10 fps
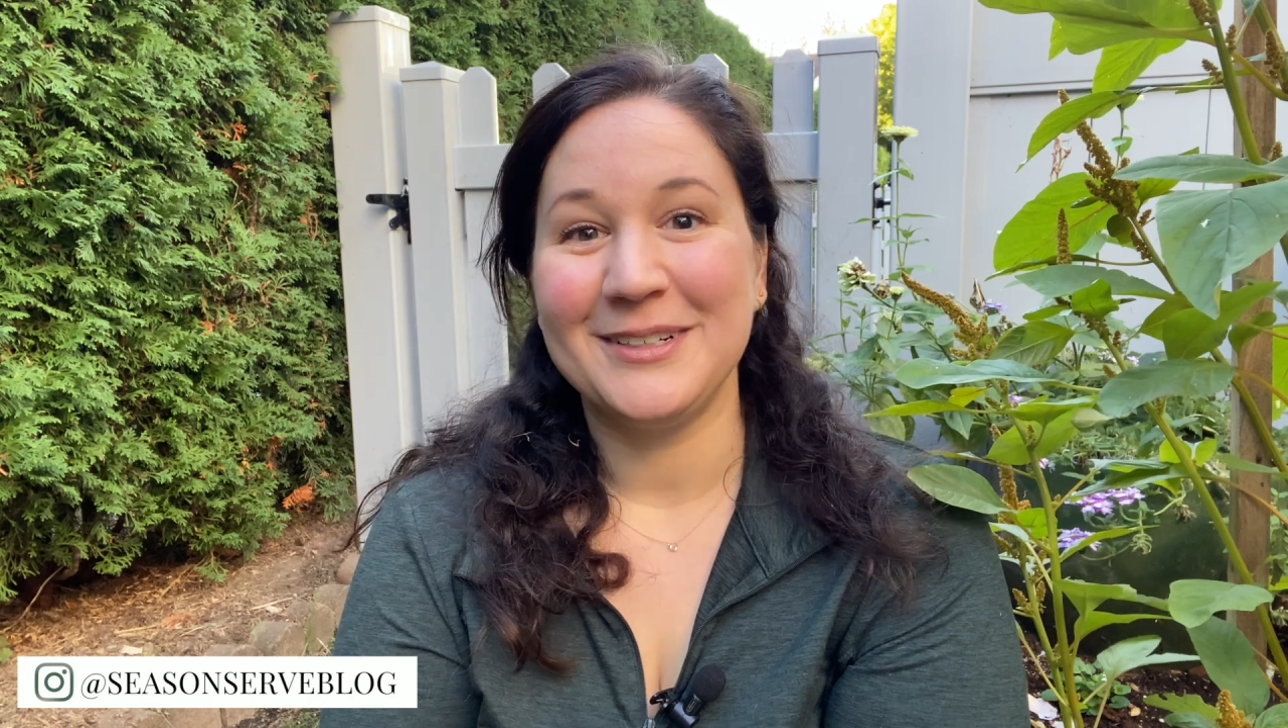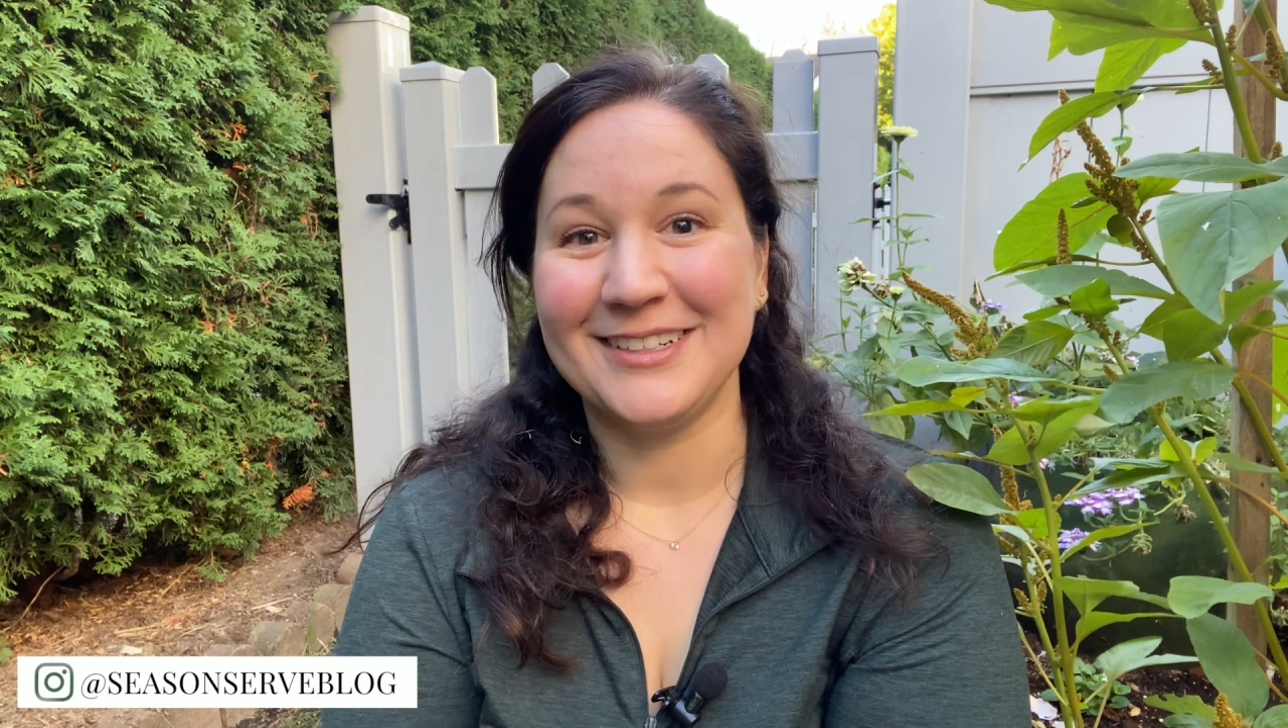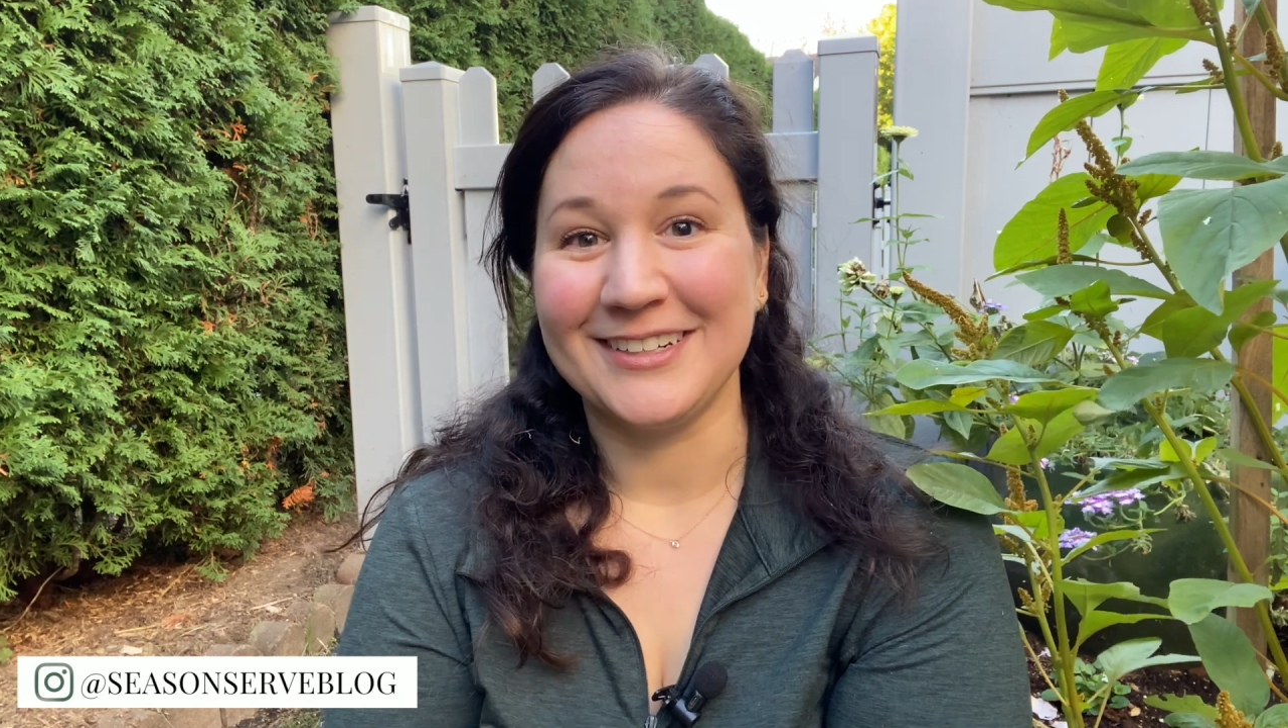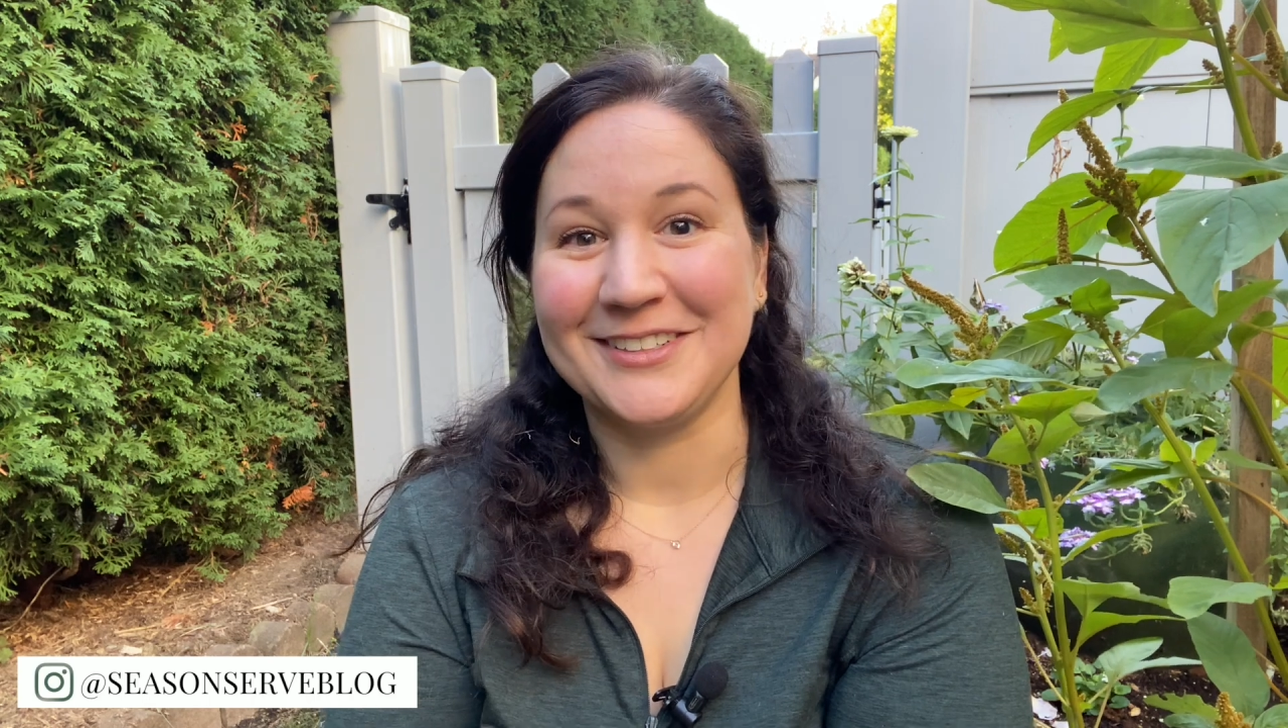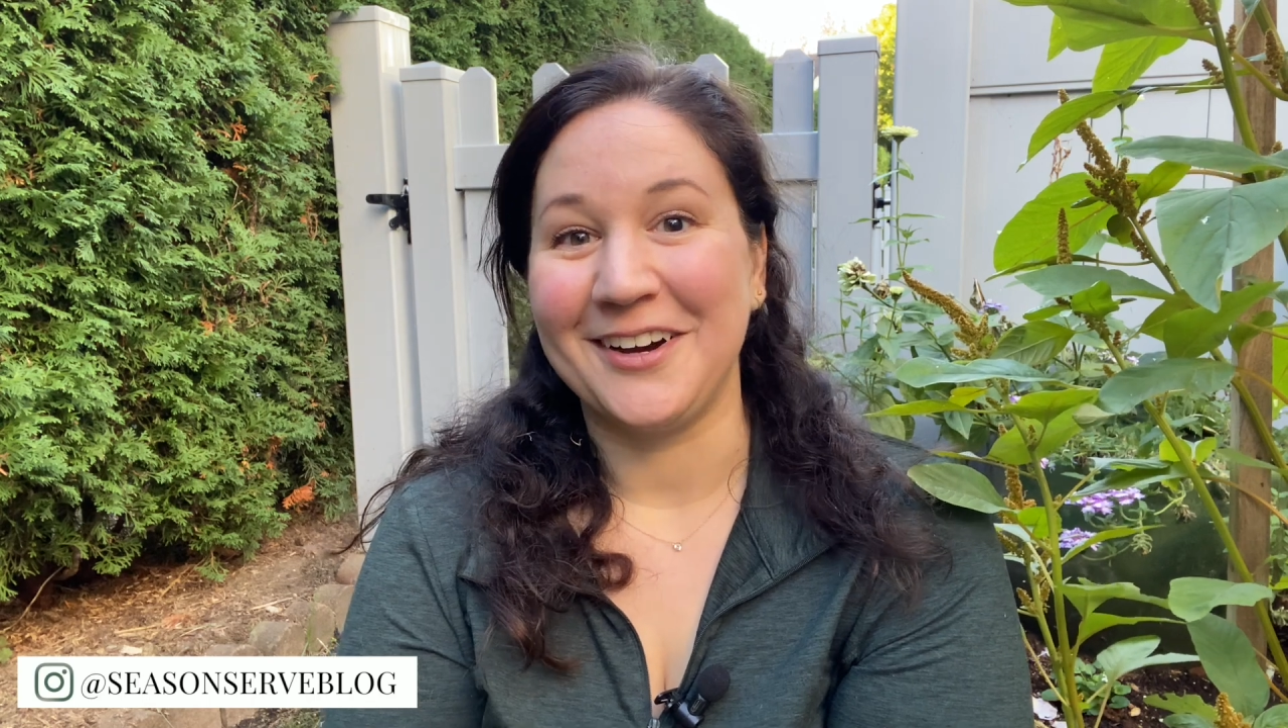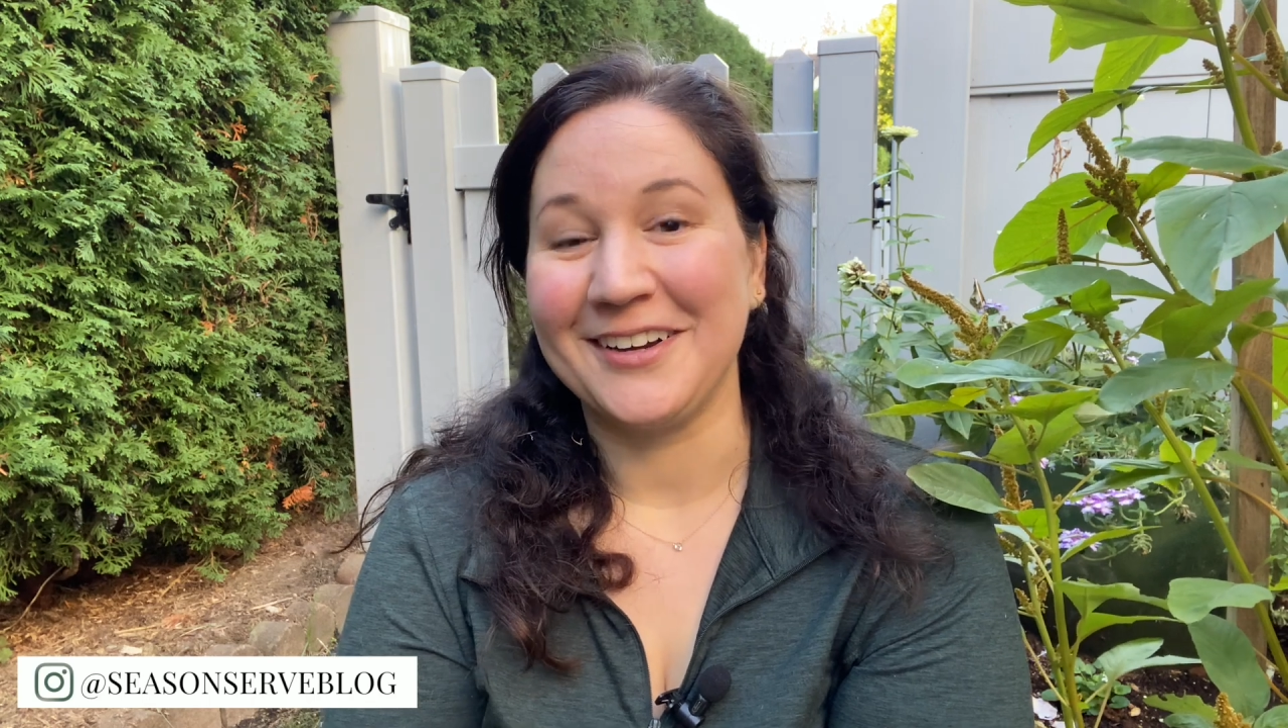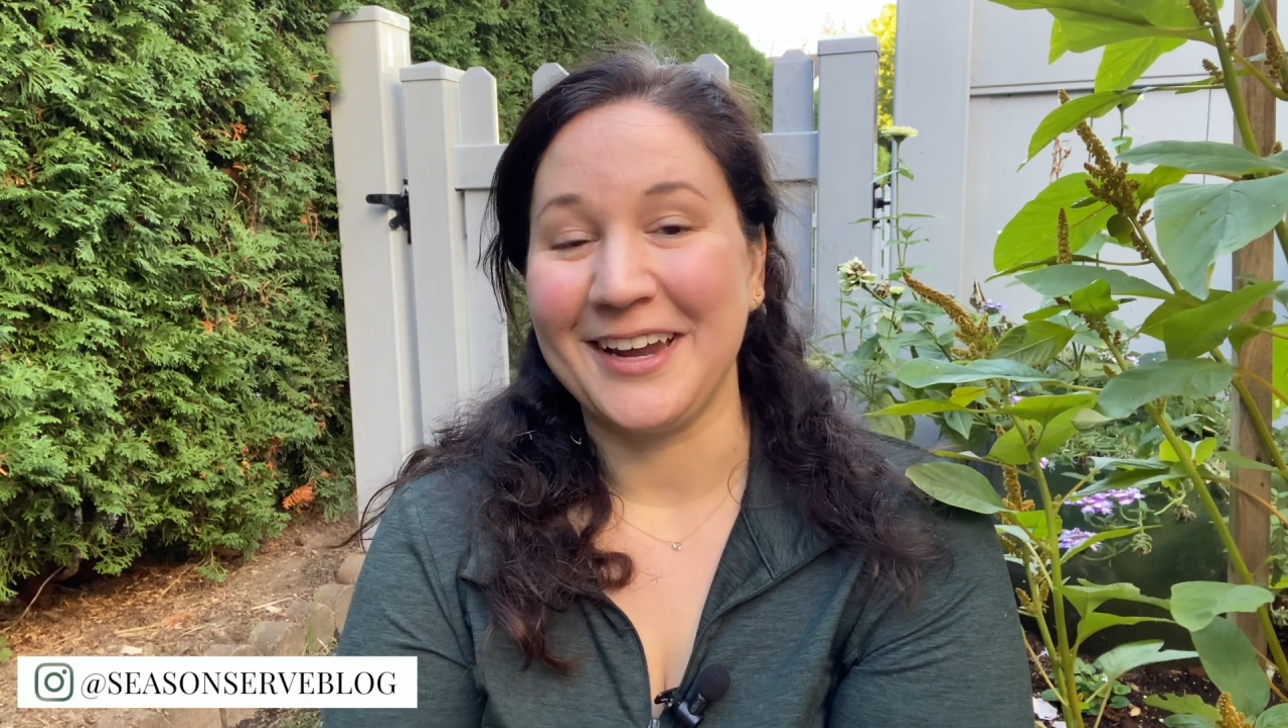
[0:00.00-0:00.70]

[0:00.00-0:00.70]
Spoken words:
TikTok,